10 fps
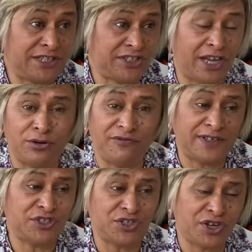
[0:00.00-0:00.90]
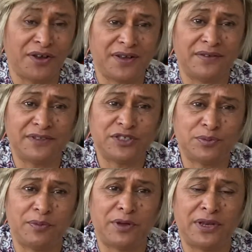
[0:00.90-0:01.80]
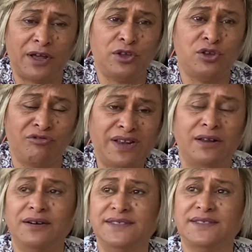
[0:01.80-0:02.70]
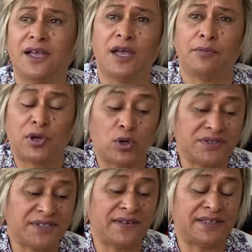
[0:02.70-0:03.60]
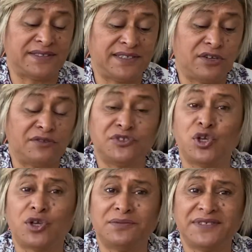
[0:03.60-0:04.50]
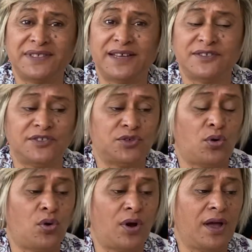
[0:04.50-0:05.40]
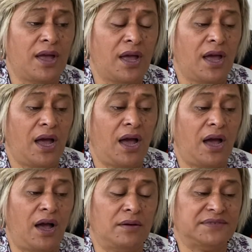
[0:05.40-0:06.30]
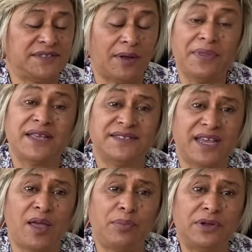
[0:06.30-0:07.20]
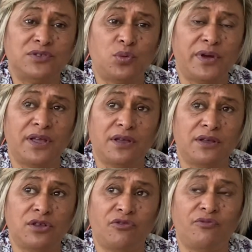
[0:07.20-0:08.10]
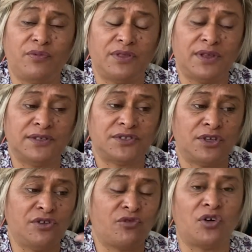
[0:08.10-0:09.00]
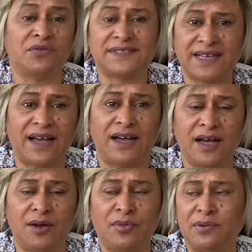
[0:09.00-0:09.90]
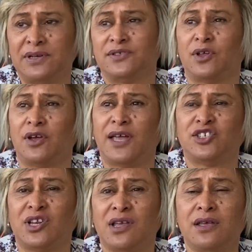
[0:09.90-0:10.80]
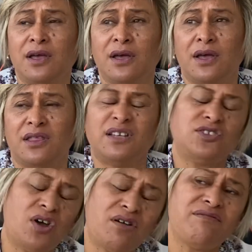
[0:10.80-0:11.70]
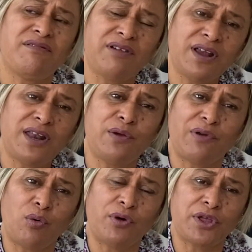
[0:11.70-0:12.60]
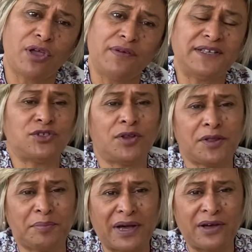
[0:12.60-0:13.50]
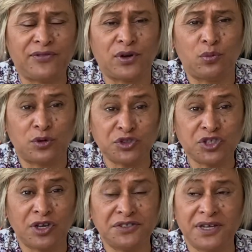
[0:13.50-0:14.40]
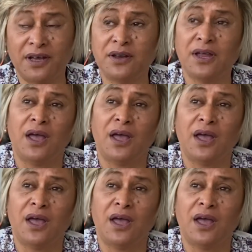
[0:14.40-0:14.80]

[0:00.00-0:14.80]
tunnel vision of going down this way, but now you realize because of a set of circumstances or something has happened where it's like you've got this aha moment. It's like, actually, that's not really where I want to go. That's not the path that I want to go down,